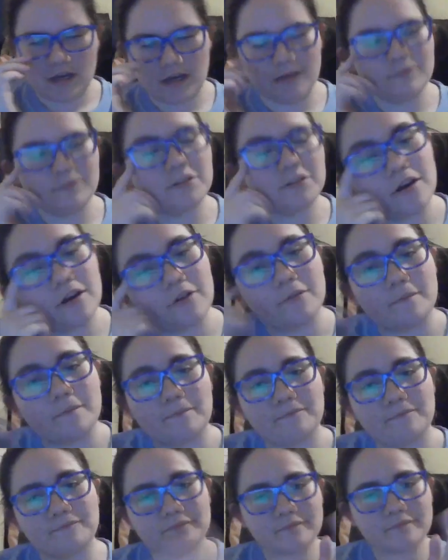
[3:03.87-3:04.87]
So,
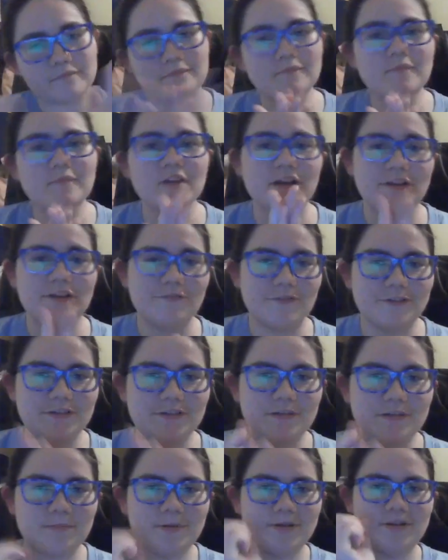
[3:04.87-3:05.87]
he
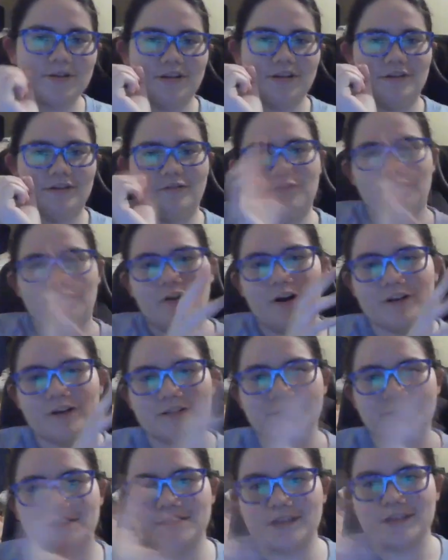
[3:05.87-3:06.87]
first appeared in
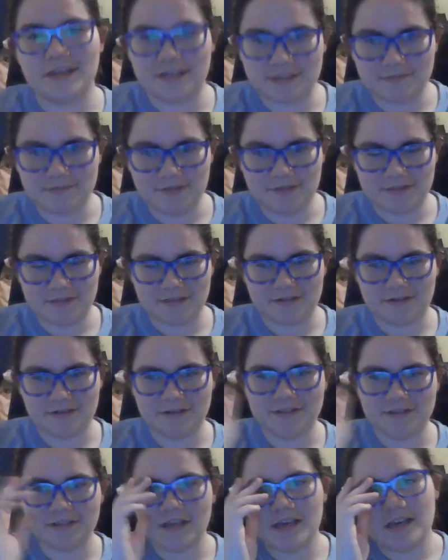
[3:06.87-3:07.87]
Fox's X-Men
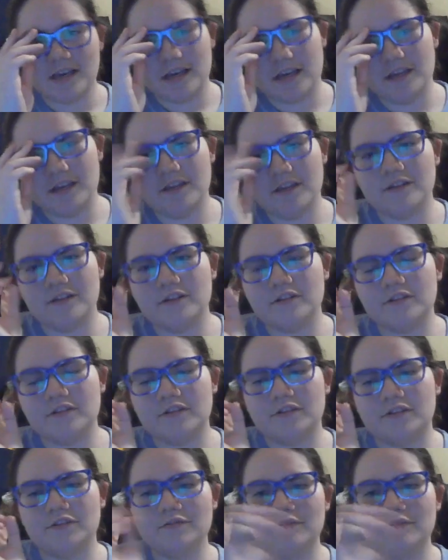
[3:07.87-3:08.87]
series in the
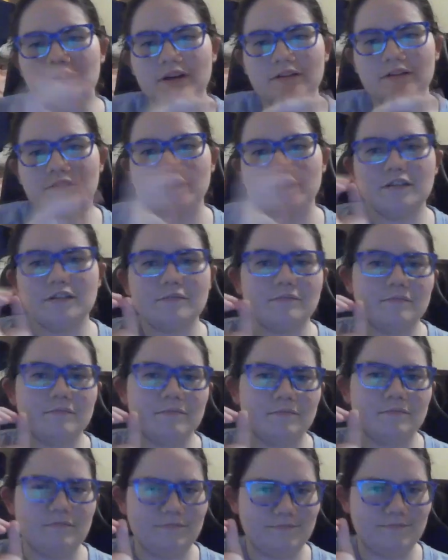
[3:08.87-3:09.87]
2000.
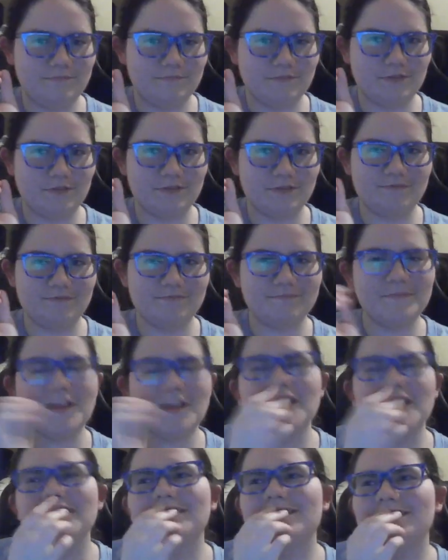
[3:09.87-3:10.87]

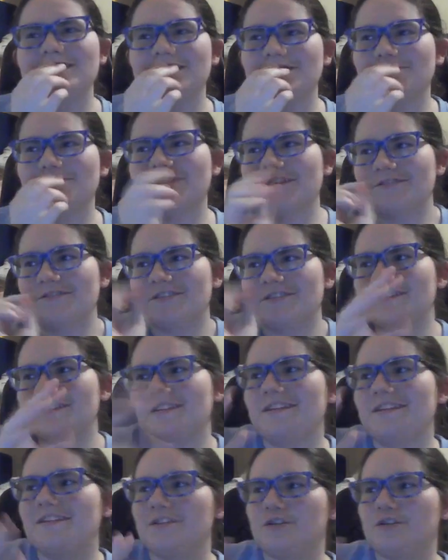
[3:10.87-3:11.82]
That sounds weird. I was going to say the